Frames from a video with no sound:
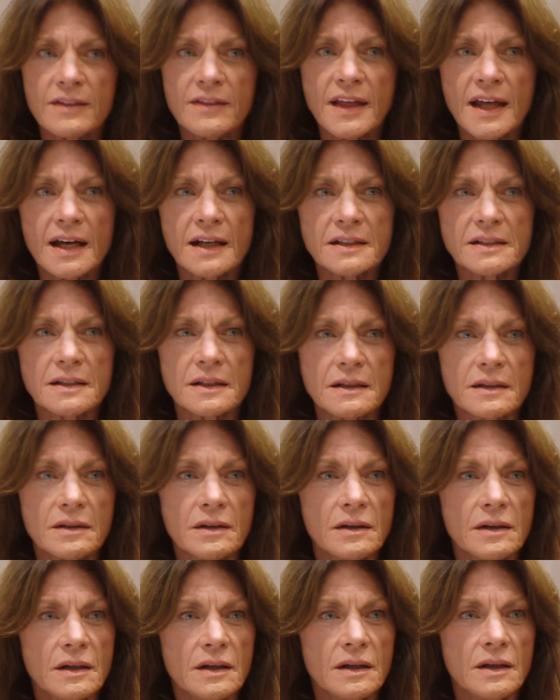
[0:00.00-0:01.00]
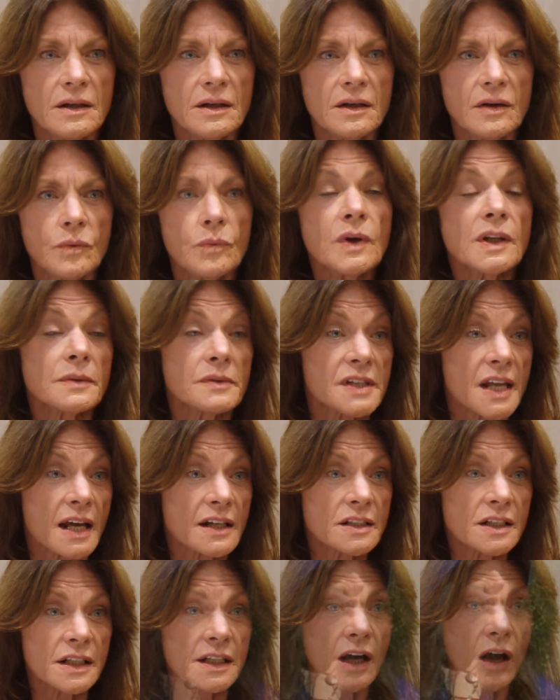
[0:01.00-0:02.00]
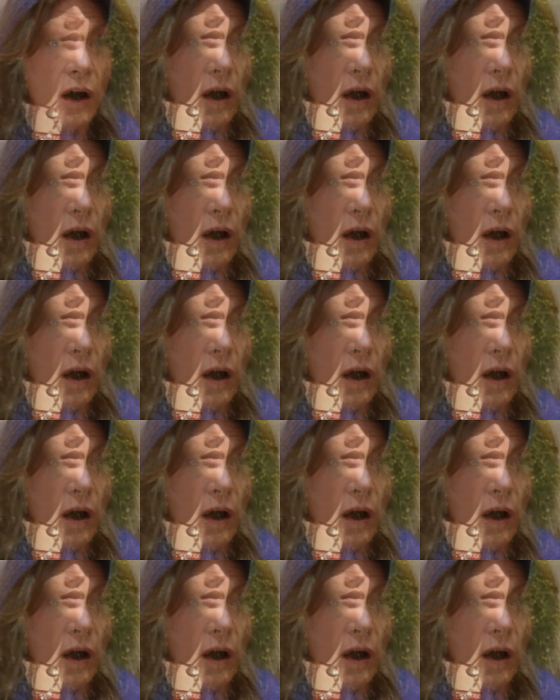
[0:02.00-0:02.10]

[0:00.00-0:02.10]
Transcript: that, well, it was actually a